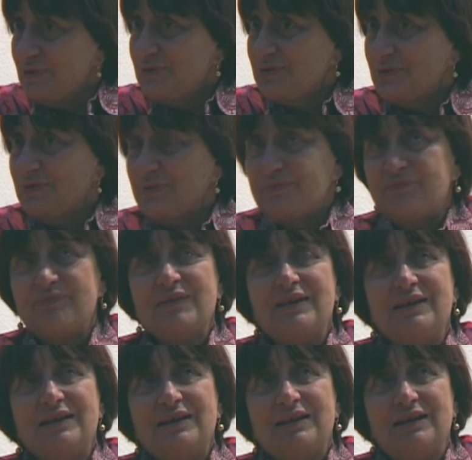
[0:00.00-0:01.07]
person.
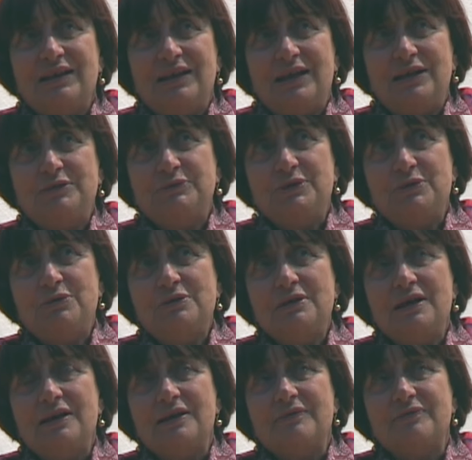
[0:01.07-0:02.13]
And we all
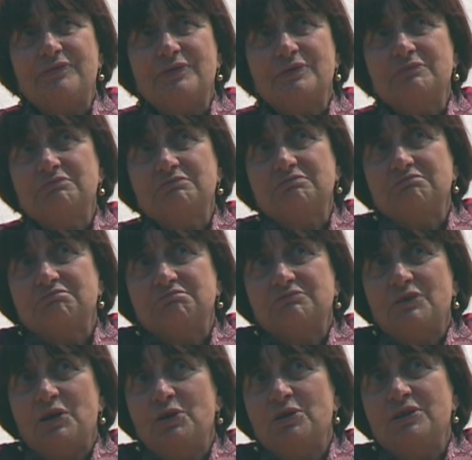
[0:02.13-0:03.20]
have,
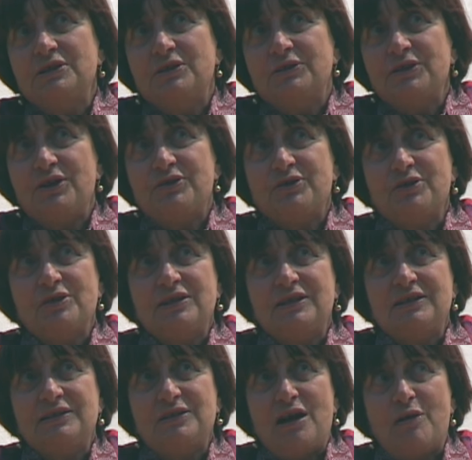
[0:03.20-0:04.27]
early or not
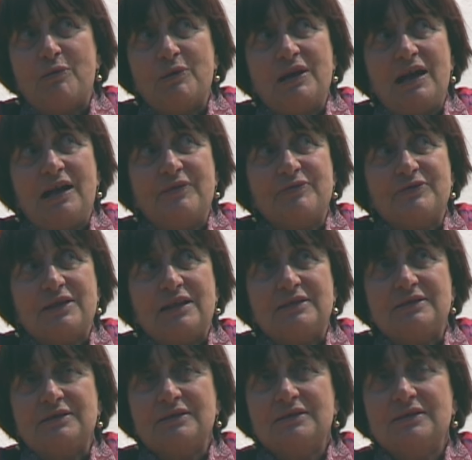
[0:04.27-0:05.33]
early in our life, that
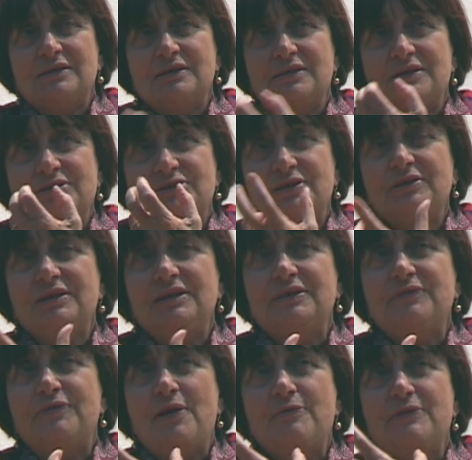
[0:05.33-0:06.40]

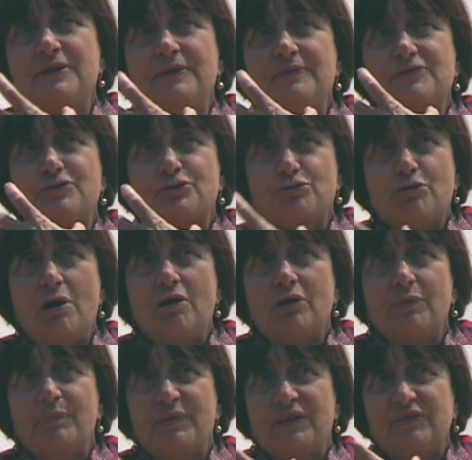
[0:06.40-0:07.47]
suddenly very
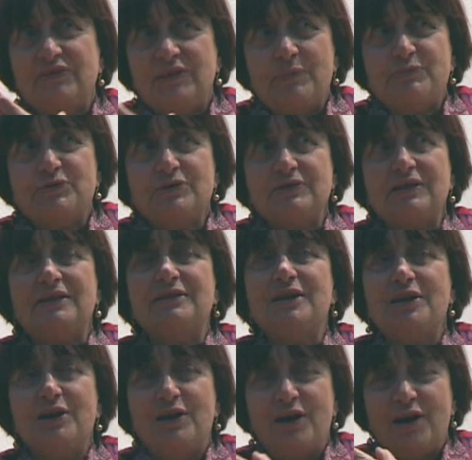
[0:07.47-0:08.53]
strong perception that
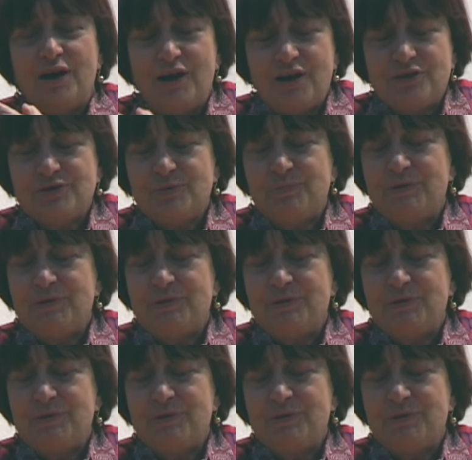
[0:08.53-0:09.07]
other